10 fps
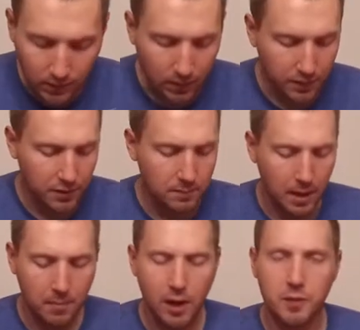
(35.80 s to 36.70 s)
this is my
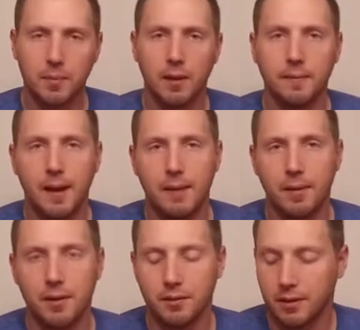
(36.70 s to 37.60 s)
Mossberg
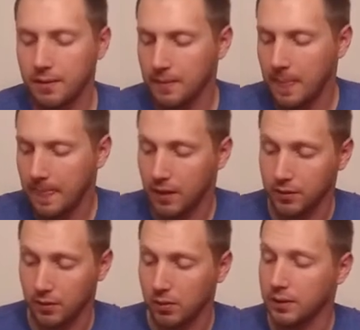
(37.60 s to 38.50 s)
500. It's
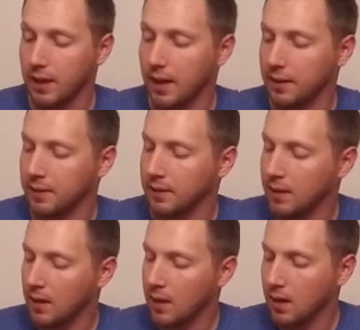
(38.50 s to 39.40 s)
an old gun.
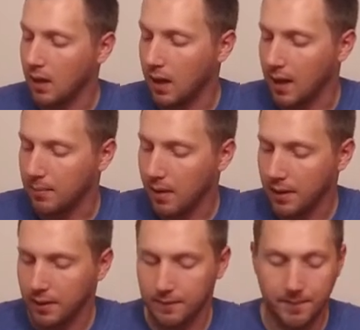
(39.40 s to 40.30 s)
I bought
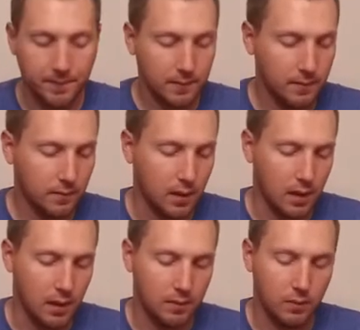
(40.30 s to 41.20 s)
it
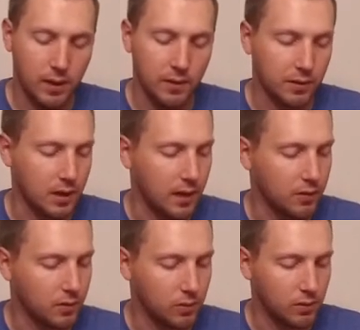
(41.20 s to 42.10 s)
when I was in high
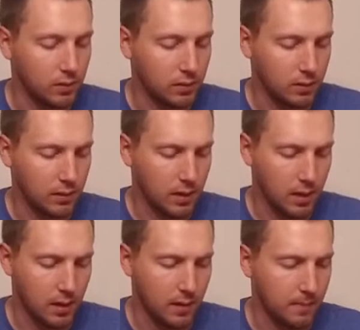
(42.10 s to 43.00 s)
school
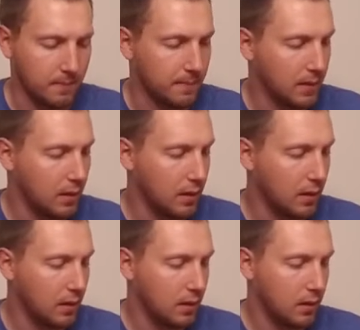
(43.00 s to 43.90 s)
for
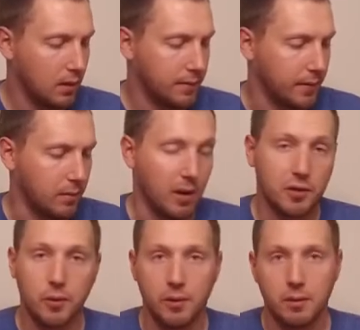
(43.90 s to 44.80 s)
about
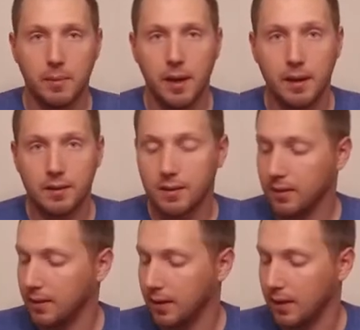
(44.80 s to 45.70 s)
200 bucks,
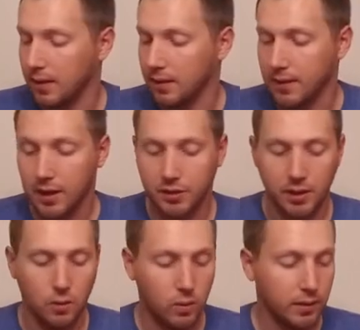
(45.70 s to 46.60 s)
and it's
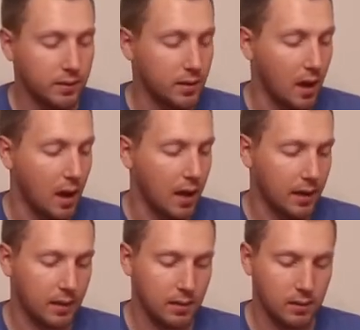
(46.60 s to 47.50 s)
actually a wood stock
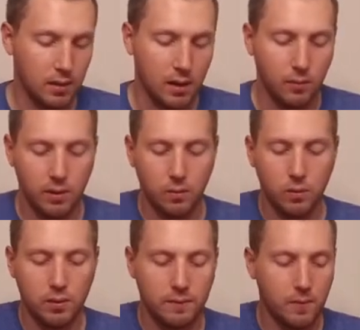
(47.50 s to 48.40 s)
with a
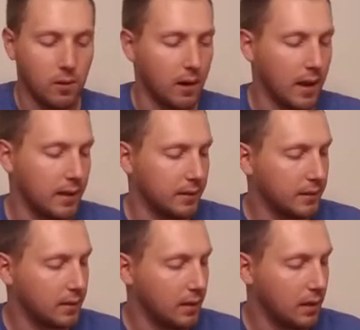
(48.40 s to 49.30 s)
wood forend,